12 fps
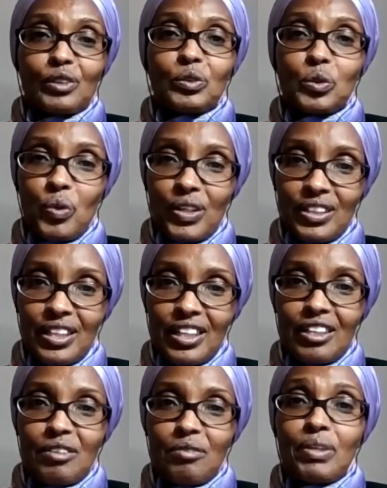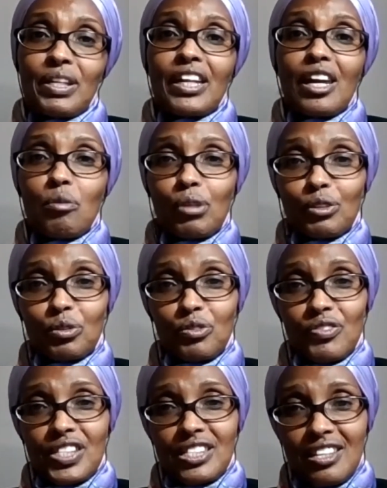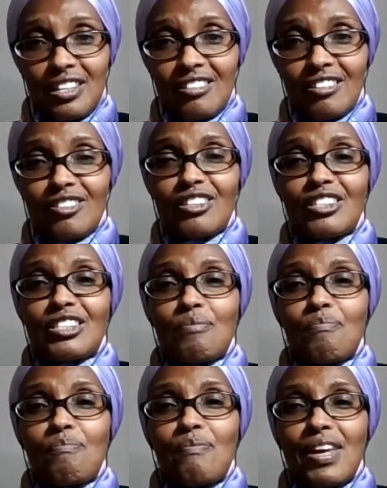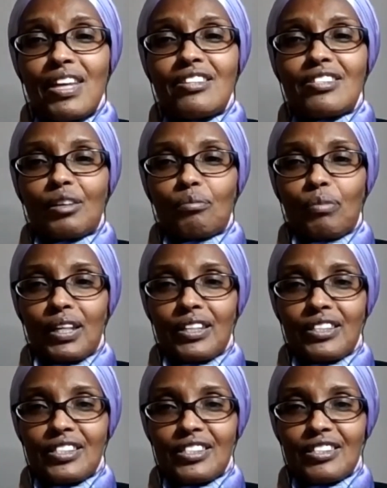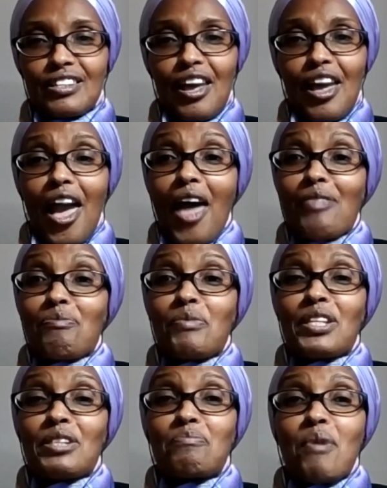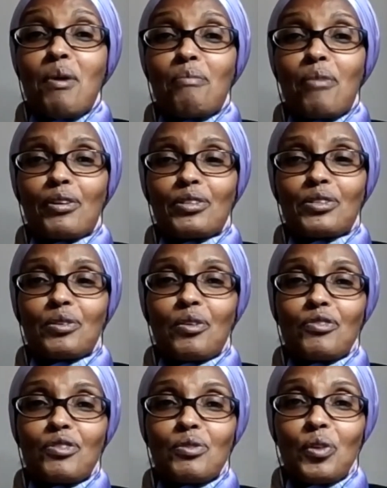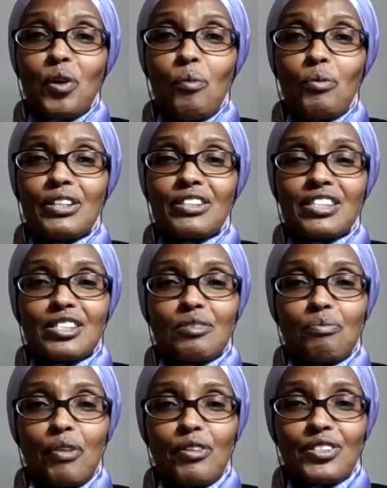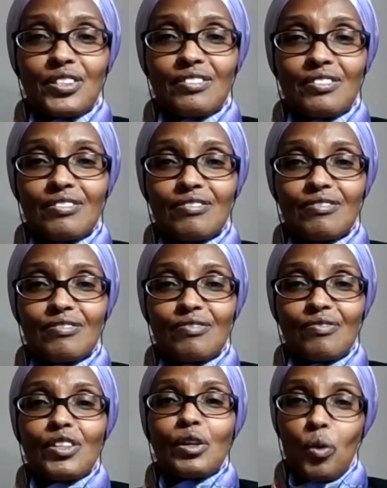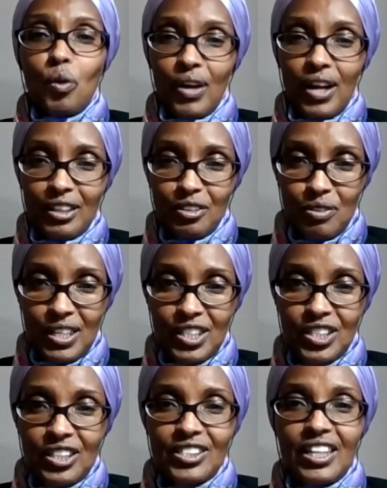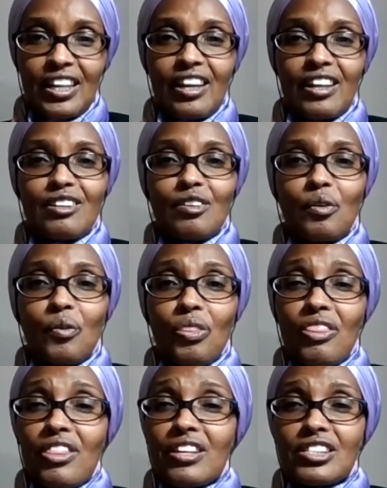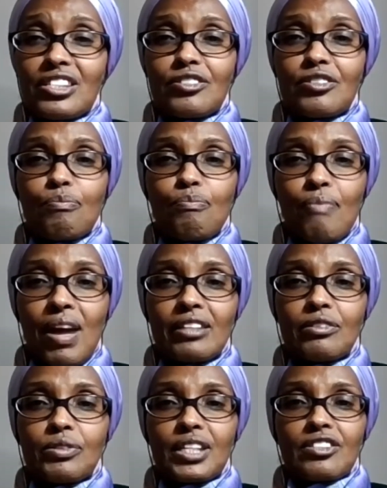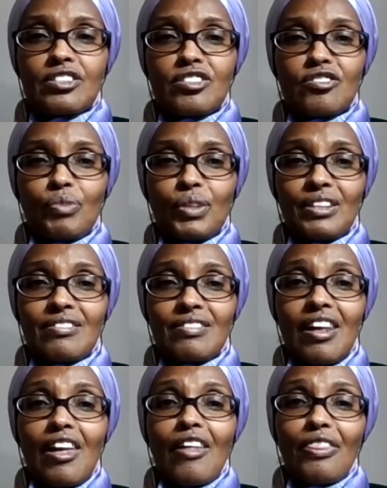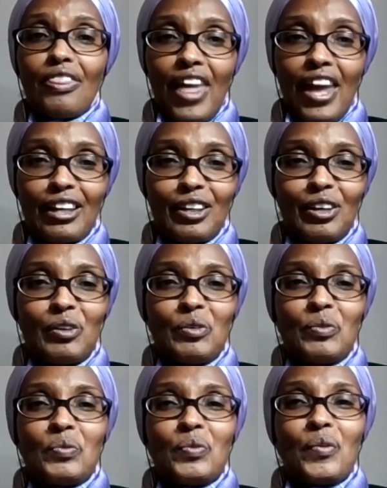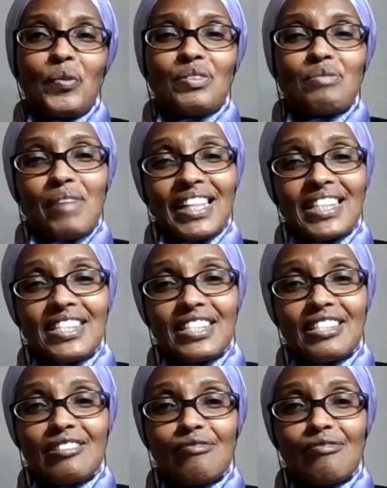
to one day being able to visit this amazing place and meet members of your communities in person. Congratulations again on this tremendous achievement. Thank you. Merci.